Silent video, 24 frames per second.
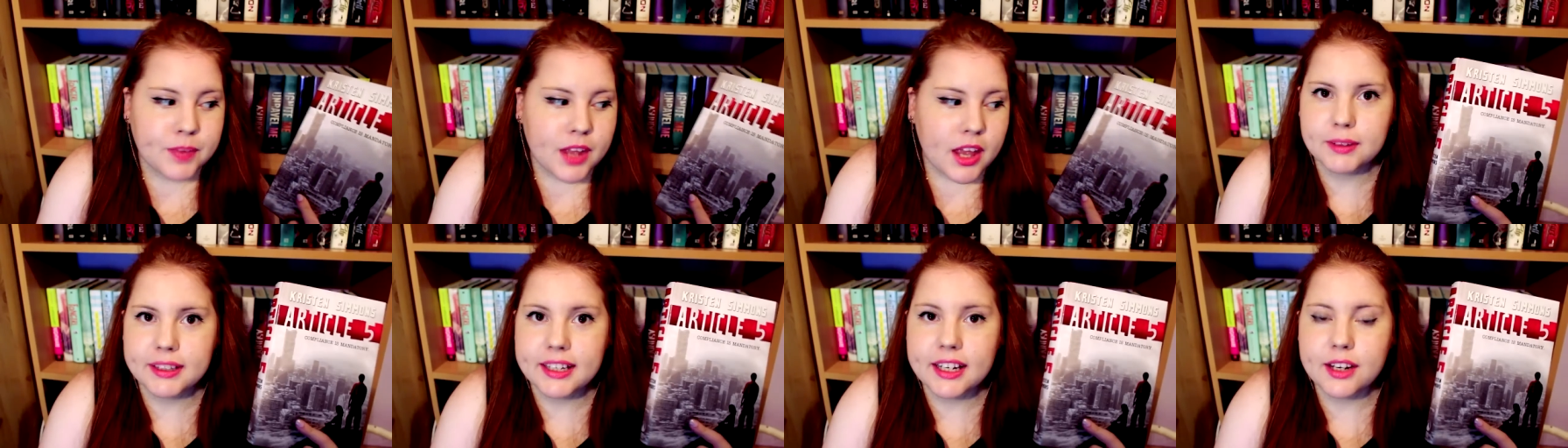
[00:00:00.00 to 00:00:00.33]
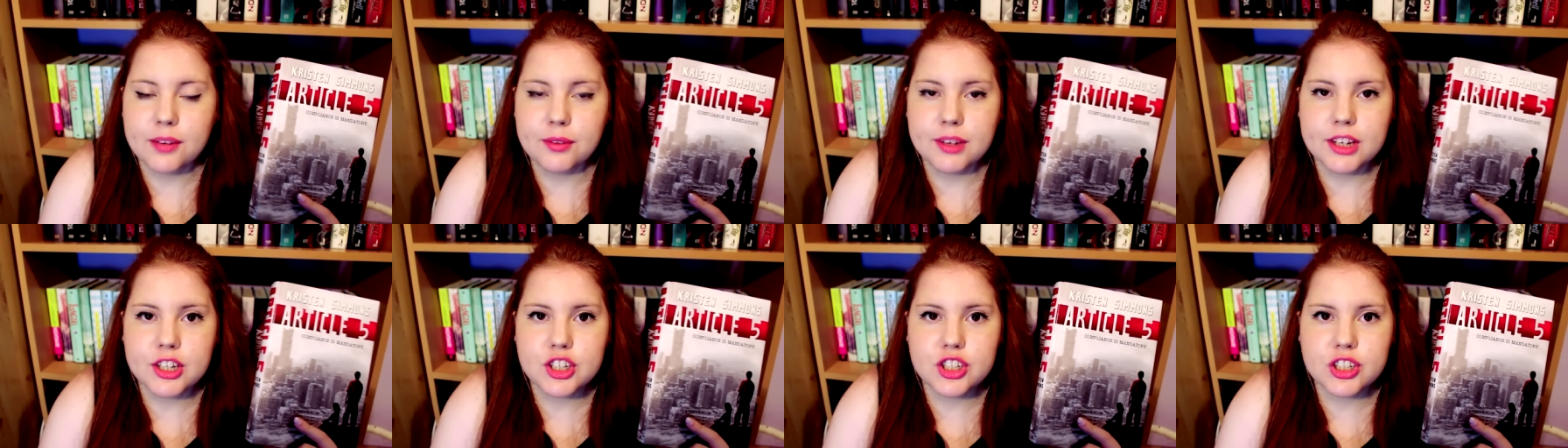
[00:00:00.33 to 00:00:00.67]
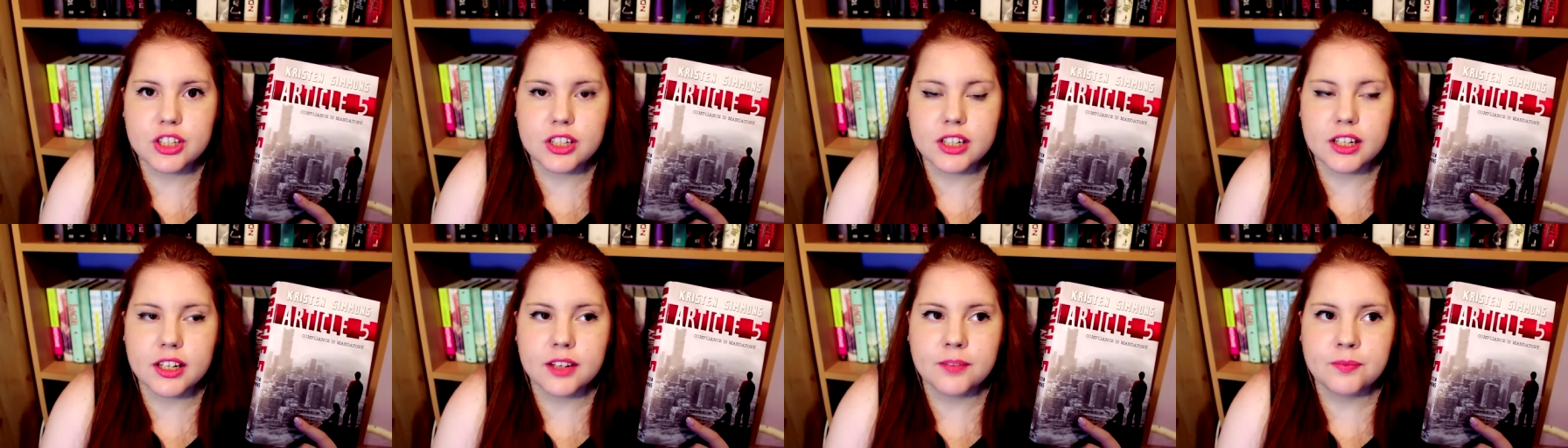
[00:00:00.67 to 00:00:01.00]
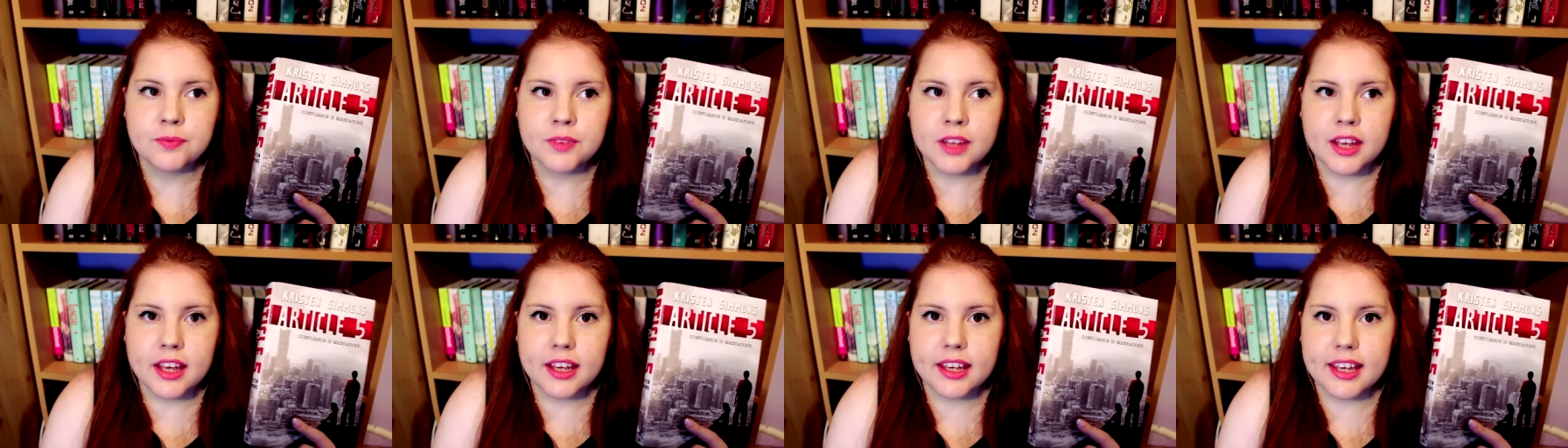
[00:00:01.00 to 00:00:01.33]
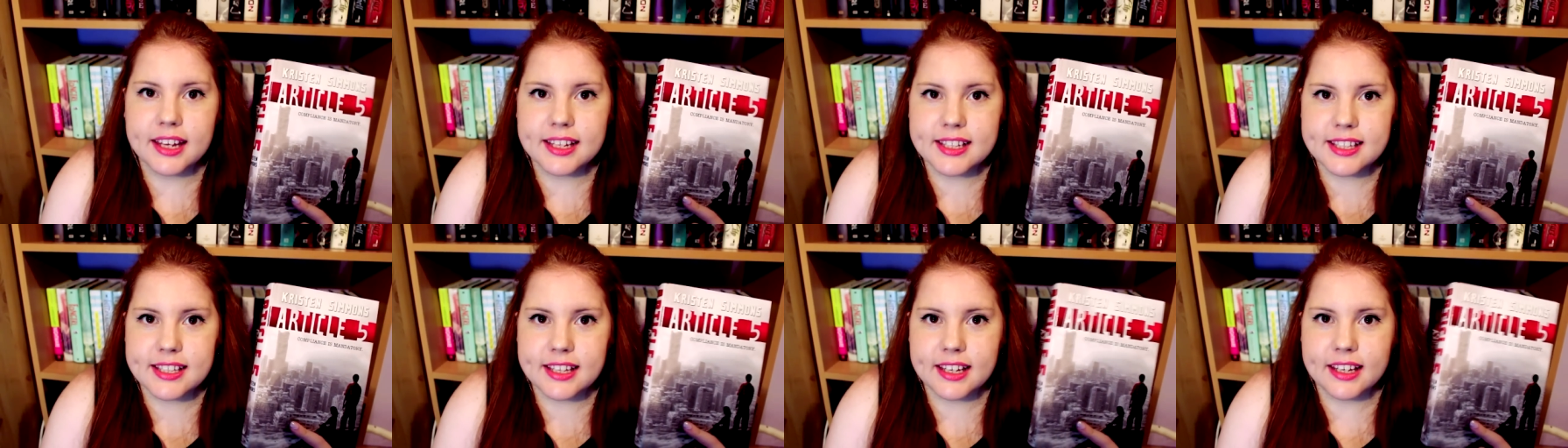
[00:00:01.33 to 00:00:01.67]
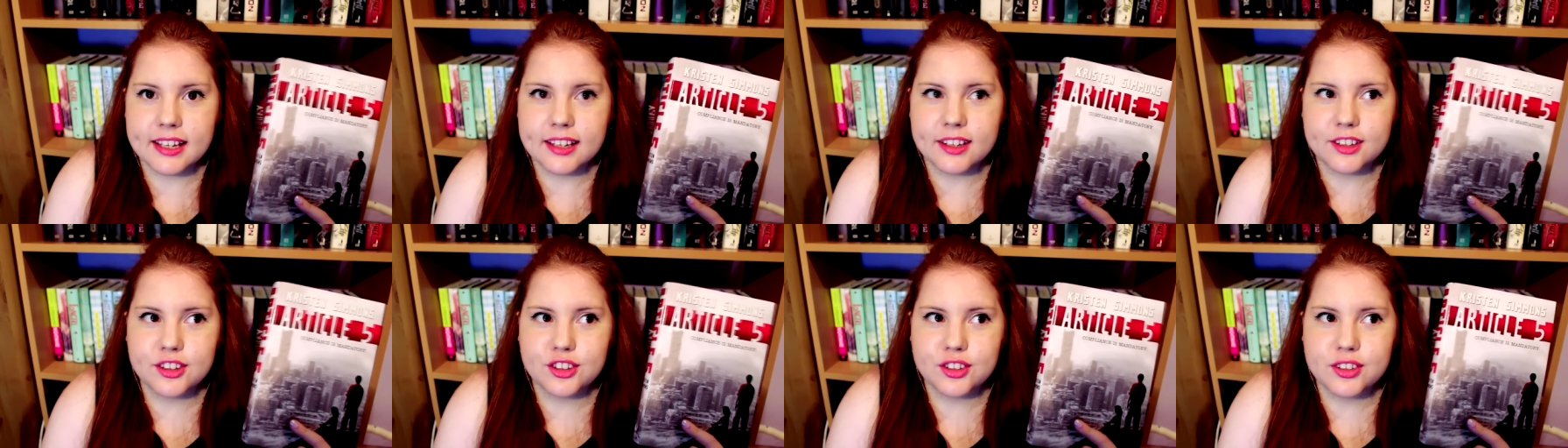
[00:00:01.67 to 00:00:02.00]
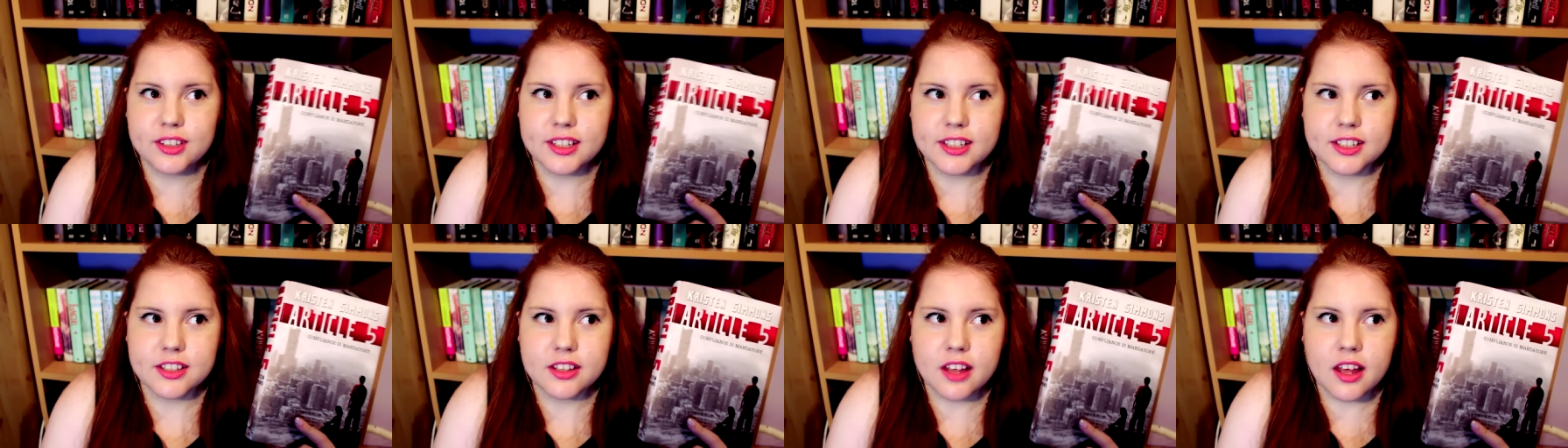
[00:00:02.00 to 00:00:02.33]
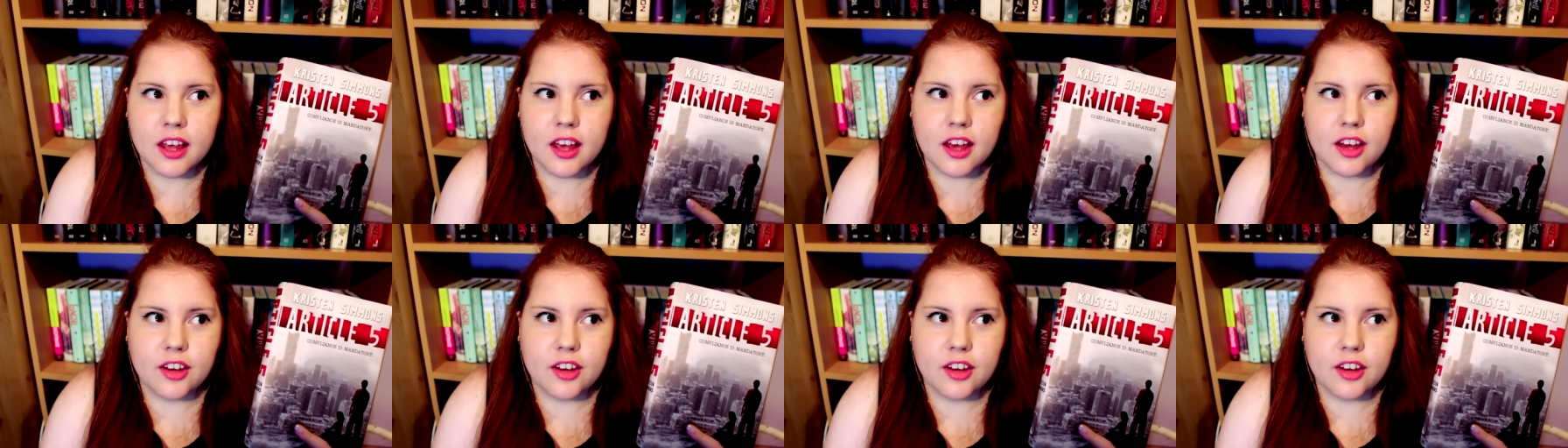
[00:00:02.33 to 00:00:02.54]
But anyway, she gets taken to this